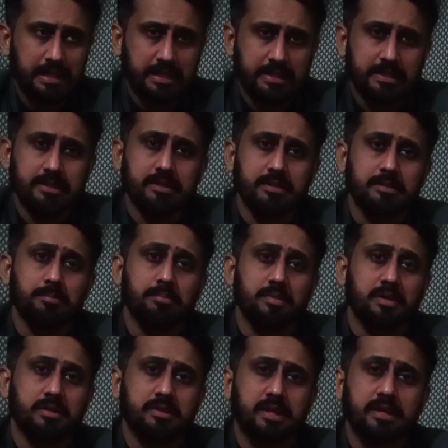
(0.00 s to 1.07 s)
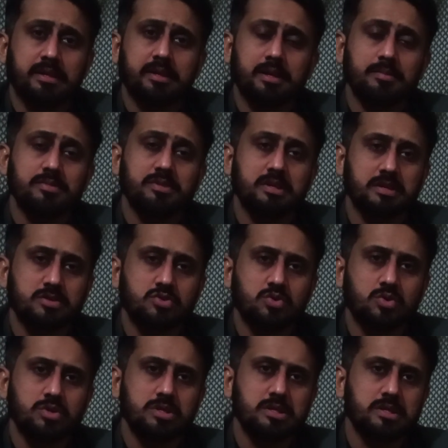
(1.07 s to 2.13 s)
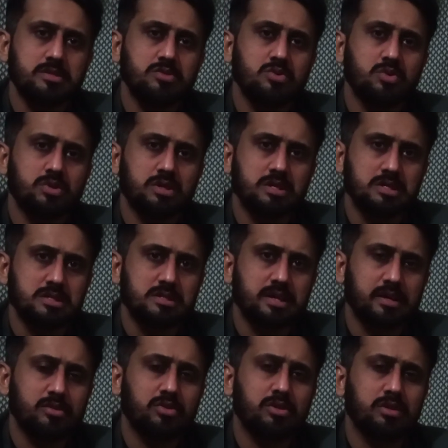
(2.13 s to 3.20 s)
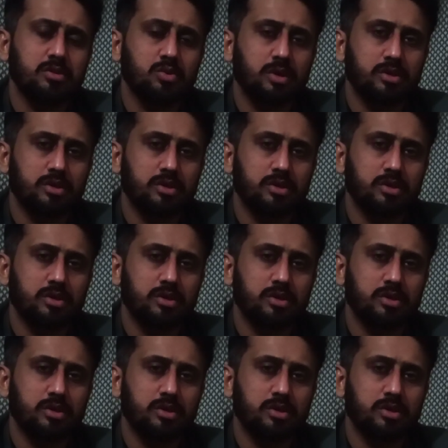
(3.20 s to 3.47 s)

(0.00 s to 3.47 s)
And then comes the lesion. Lesion is actually